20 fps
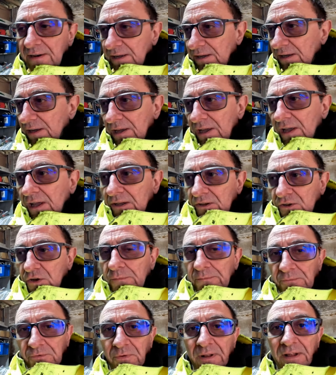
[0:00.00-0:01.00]
and it
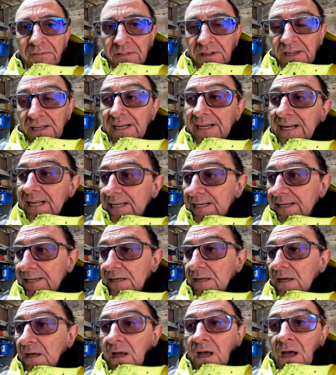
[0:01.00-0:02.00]
comes with everything you
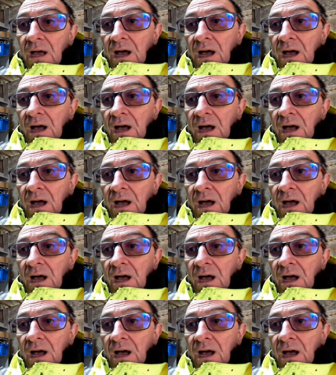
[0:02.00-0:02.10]
need.